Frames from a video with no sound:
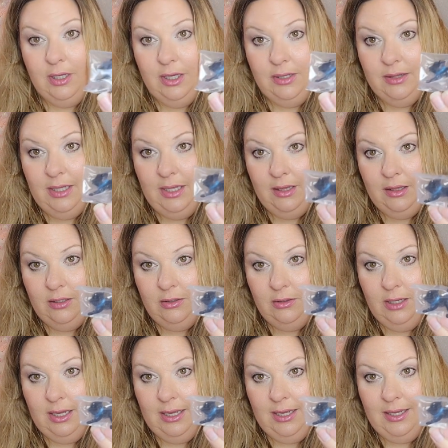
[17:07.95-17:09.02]
Got that
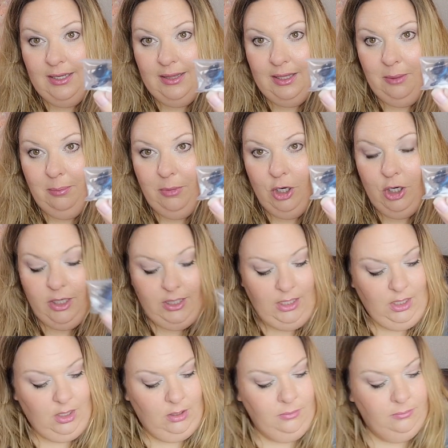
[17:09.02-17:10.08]
little guy like
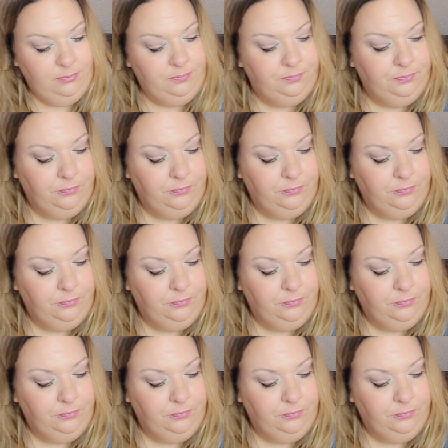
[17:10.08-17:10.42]
barking.